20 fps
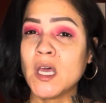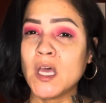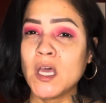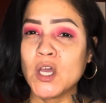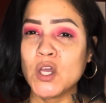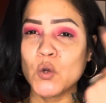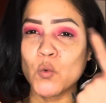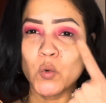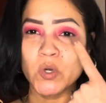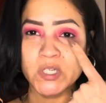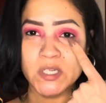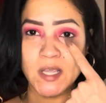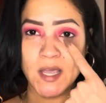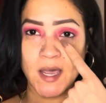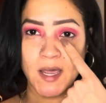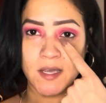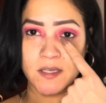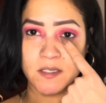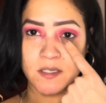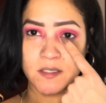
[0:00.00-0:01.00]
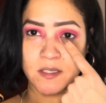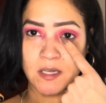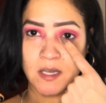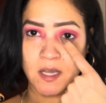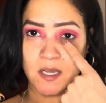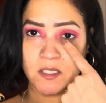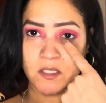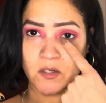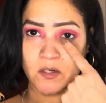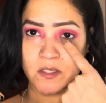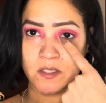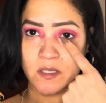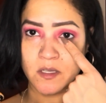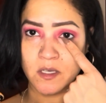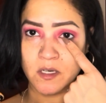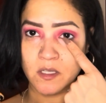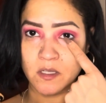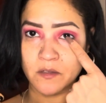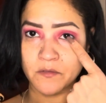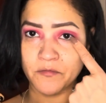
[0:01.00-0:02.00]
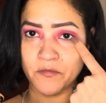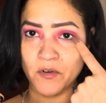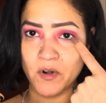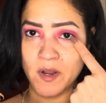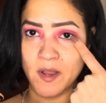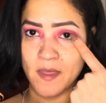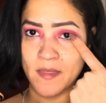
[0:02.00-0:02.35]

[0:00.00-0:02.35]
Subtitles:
what she has is the line starts thin in the front